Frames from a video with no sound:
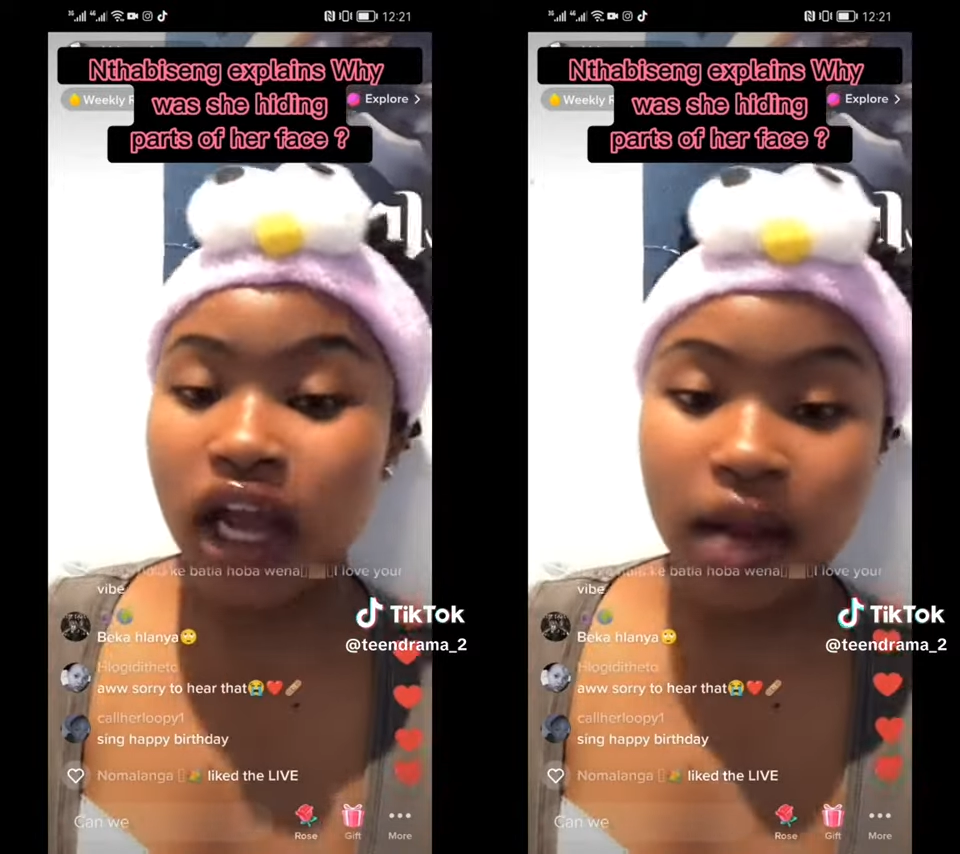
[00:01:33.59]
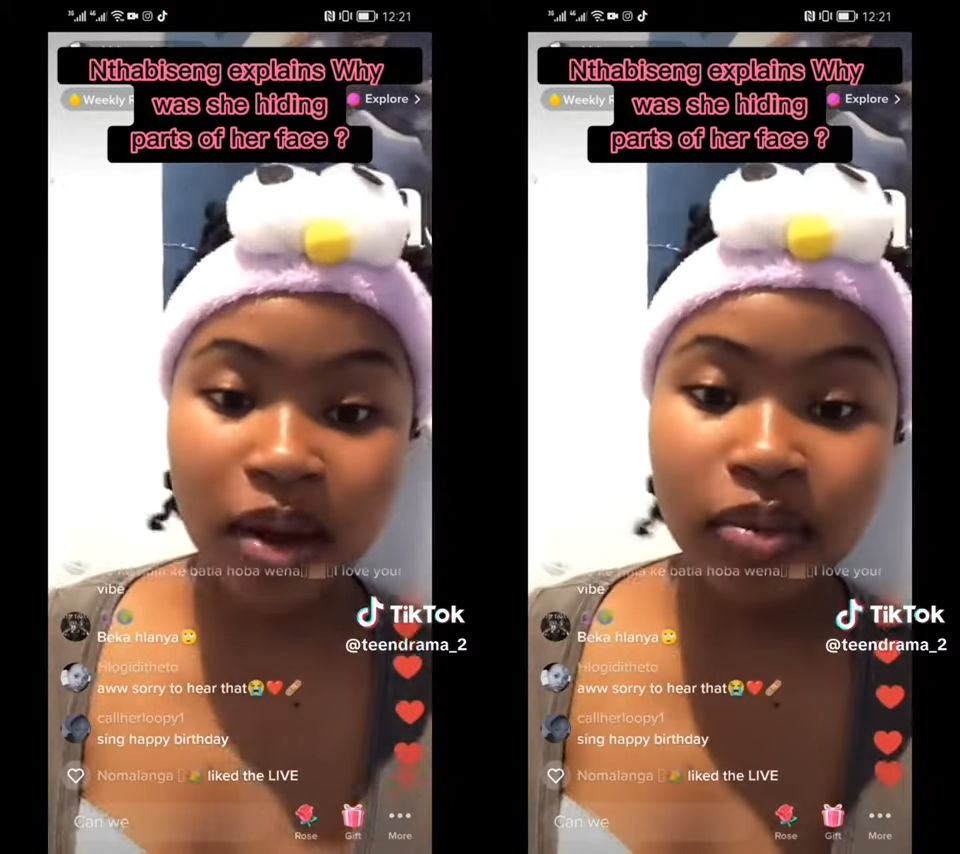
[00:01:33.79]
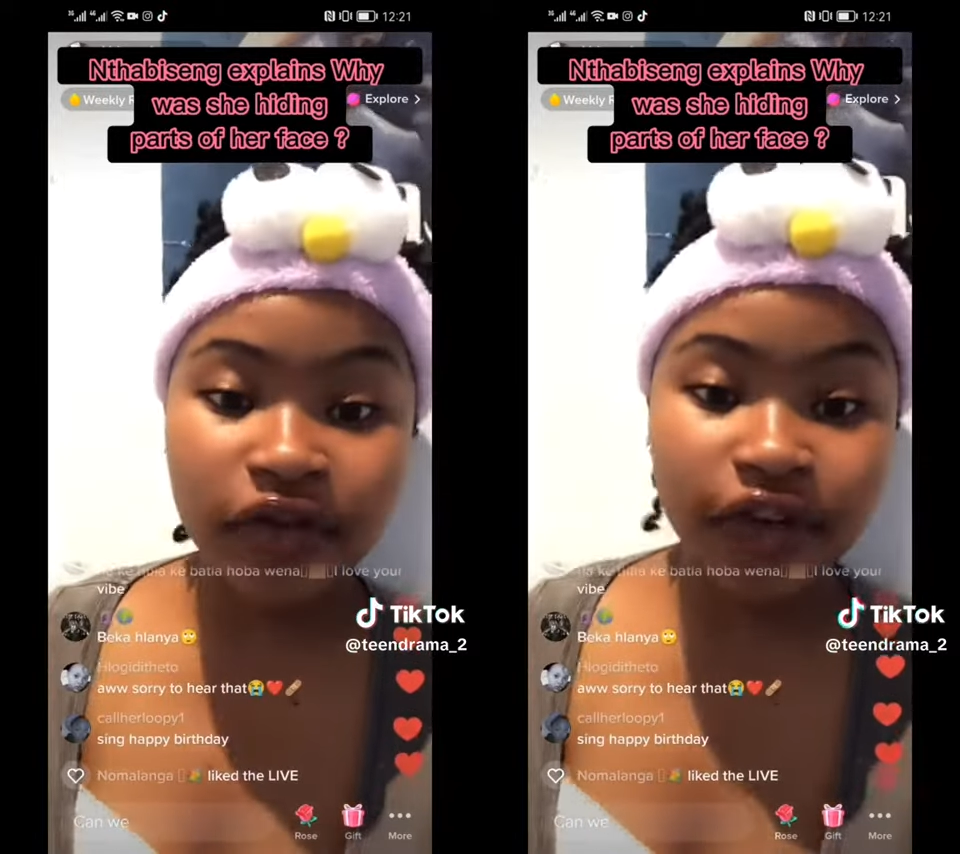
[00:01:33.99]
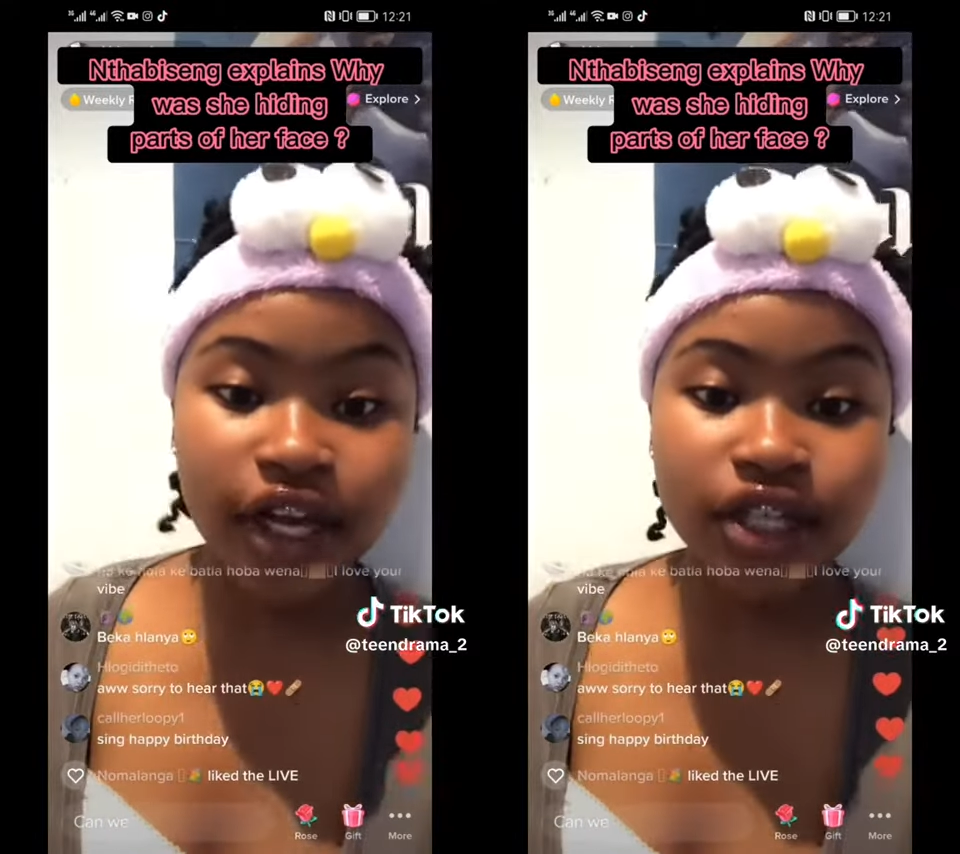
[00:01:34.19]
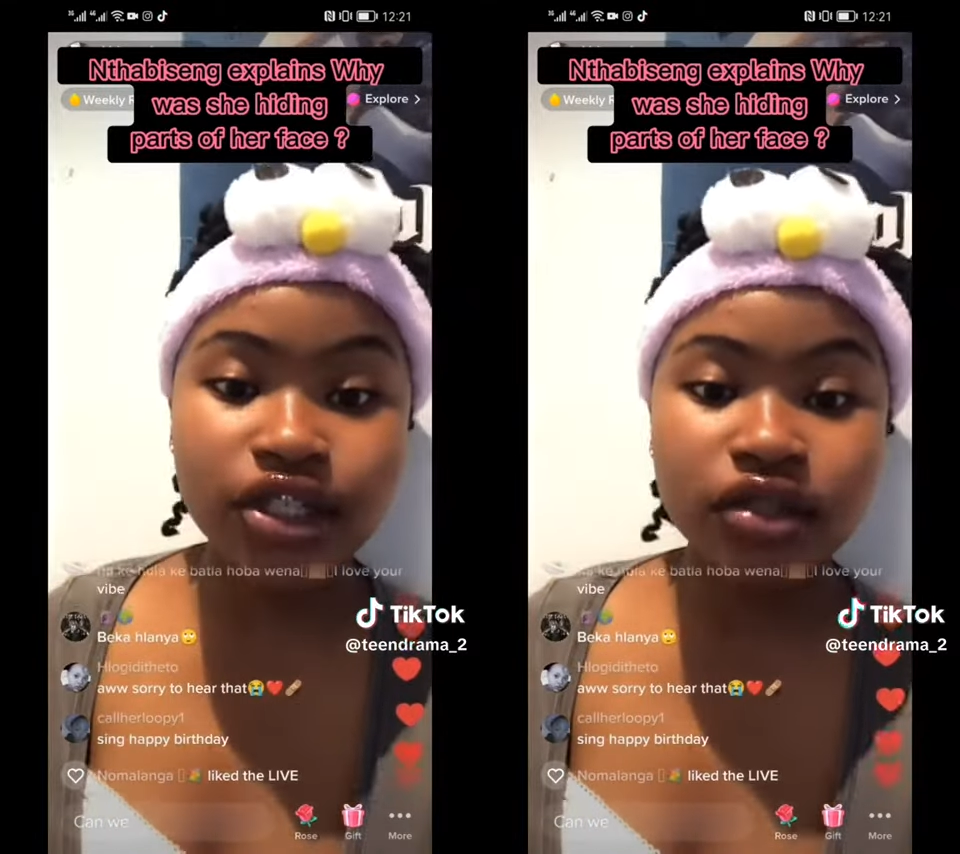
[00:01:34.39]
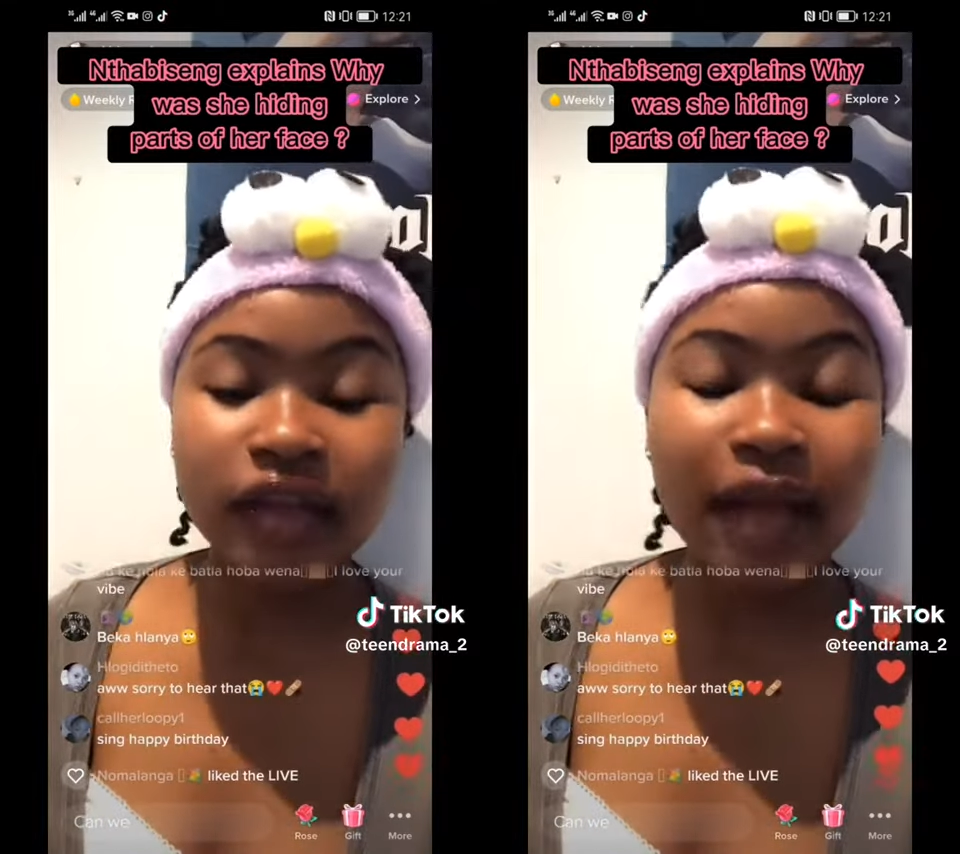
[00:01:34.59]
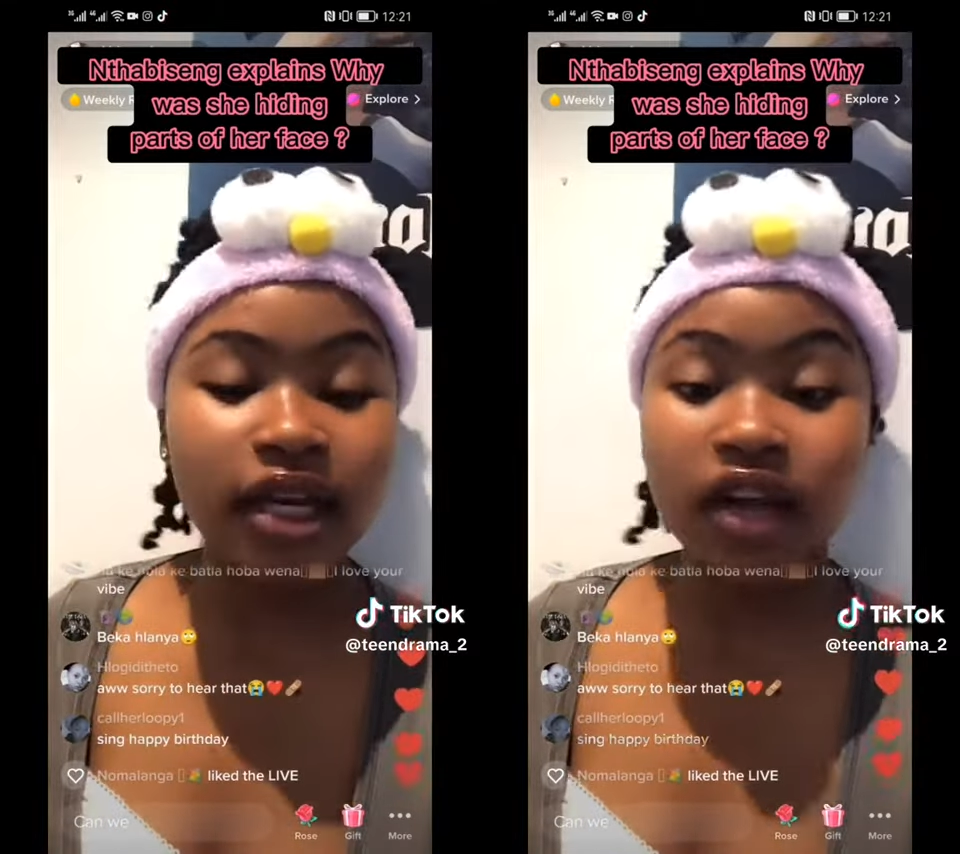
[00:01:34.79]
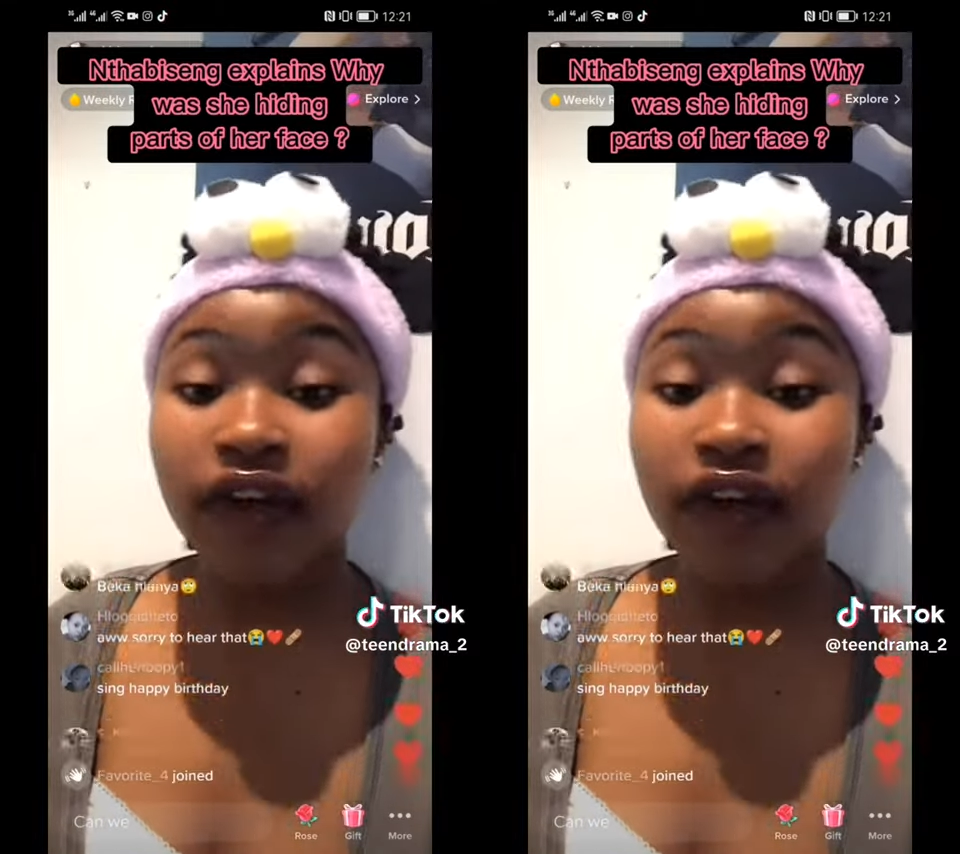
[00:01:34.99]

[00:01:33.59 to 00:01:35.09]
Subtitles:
I look like a bubblefish.